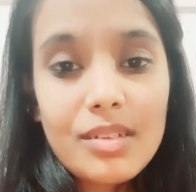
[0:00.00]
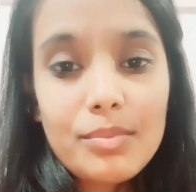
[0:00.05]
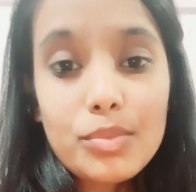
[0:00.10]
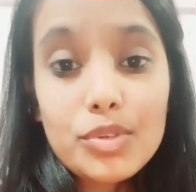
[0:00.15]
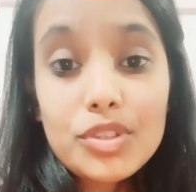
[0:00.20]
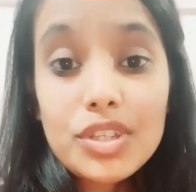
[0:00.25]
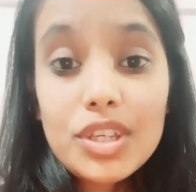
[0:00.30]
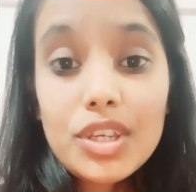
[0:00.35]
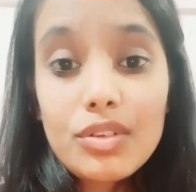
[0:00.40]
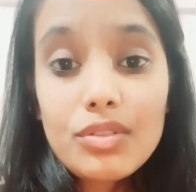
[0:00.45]

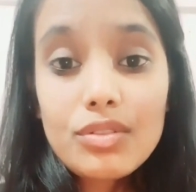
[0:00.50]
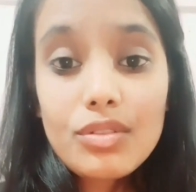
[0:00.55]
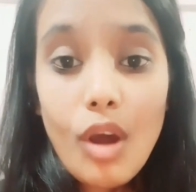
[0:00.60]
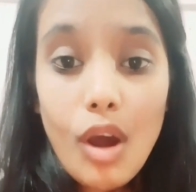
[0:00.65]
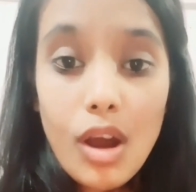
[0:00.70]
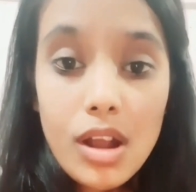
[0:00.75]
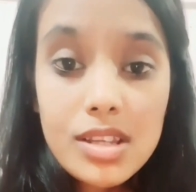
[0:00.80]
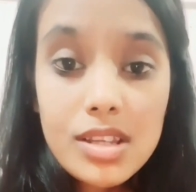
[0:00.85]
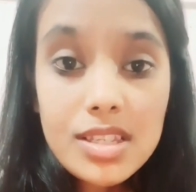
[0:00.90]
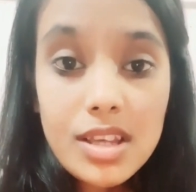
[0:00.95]
putting your
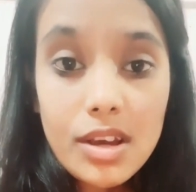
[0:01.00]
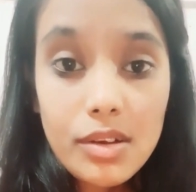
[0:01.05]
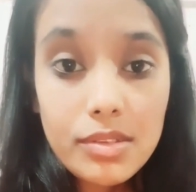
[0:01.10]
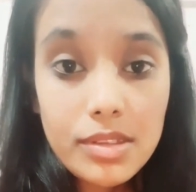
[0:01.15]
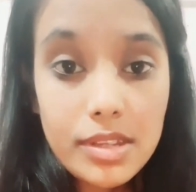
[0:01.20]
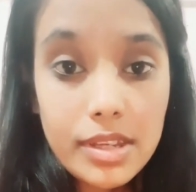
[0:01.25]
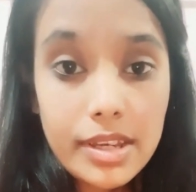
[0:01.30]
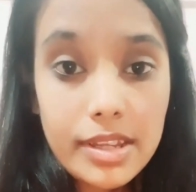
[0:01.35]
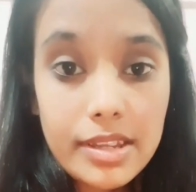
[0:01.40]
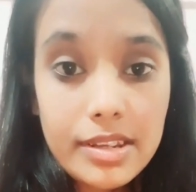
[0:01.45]
thoughts
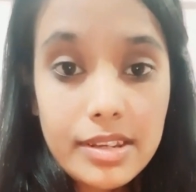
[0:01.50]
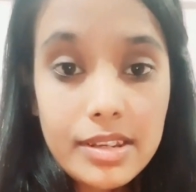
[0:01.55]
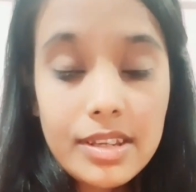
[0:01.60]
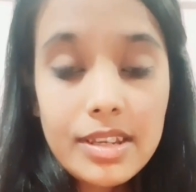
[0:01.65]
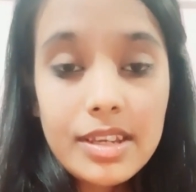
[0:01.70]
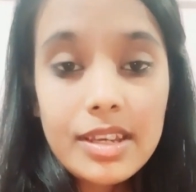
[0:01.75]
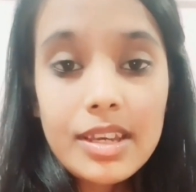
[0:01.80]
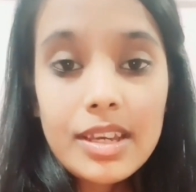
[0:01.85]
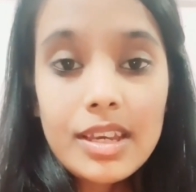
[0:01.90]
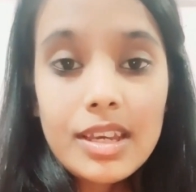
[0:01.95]
out there,
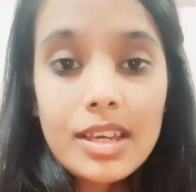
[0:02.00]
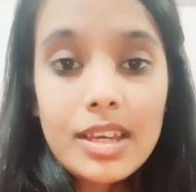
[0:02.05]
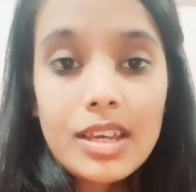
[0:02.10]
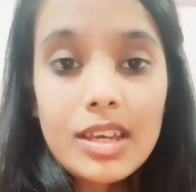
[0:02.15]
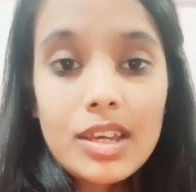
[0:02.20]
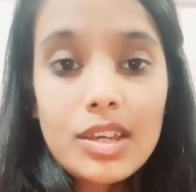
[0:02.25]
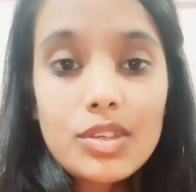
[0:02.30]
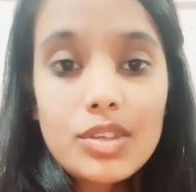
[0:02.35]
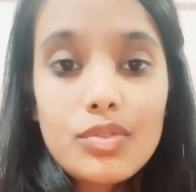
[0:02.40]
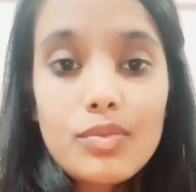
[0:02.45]

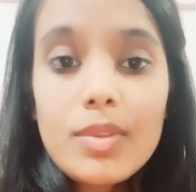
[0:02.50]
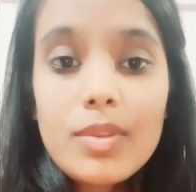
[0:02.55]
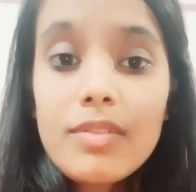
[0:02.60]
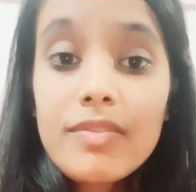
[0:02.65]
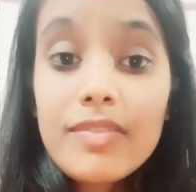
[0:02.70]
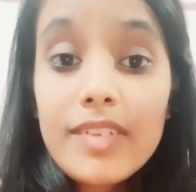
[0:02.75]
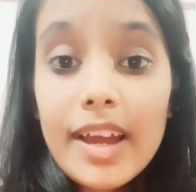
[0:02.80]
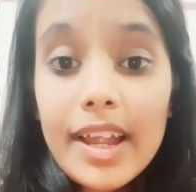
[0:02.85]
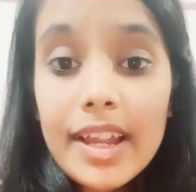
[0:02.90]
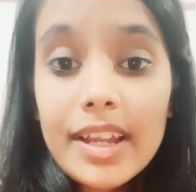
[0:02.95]
you will
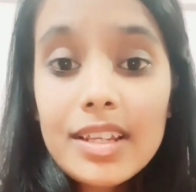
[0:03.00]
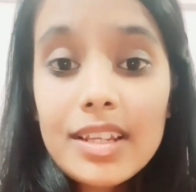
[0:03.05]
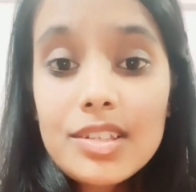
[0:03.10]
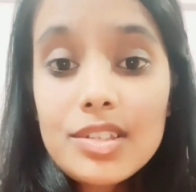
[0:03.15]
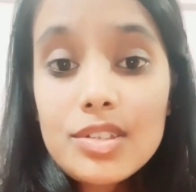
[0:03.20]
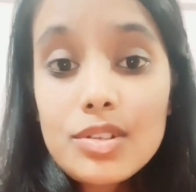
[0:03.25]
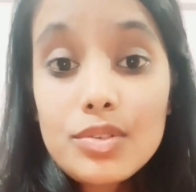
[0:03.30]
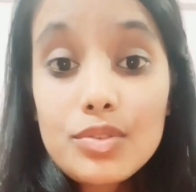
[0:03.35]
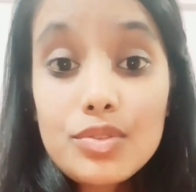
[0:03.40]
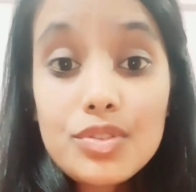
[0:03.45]
find the
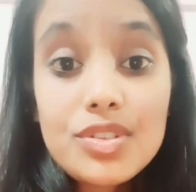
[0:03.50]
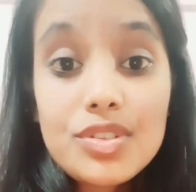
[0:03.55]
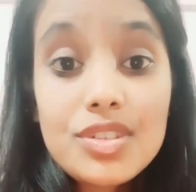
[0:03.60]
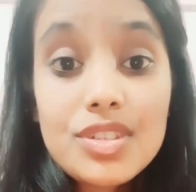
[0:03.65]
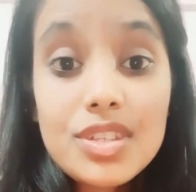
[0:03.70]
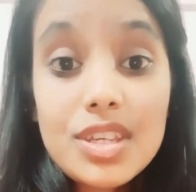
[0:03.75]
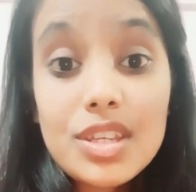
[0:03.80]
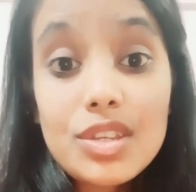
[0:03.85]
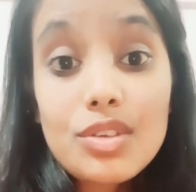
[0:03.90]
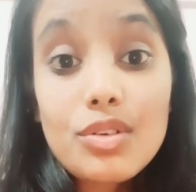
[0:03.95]

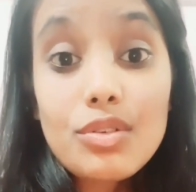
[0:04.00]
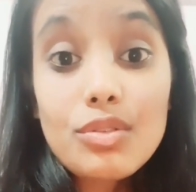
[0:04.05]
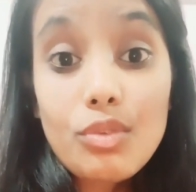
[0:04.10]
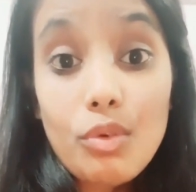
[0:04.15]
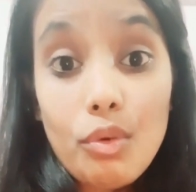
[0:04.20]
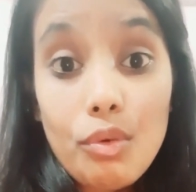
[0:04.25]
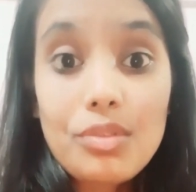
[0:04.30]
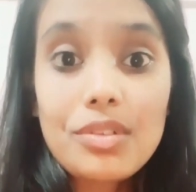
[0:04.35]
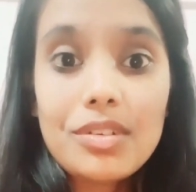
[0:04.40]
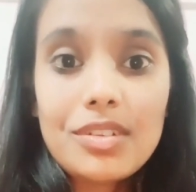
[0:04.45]
solutions in your
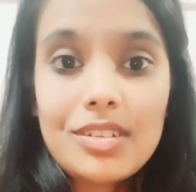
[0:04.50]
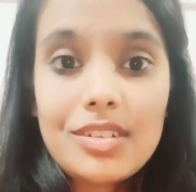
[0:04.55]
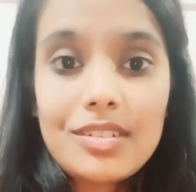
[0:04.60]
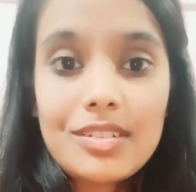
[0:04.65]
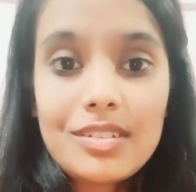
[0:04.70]
own.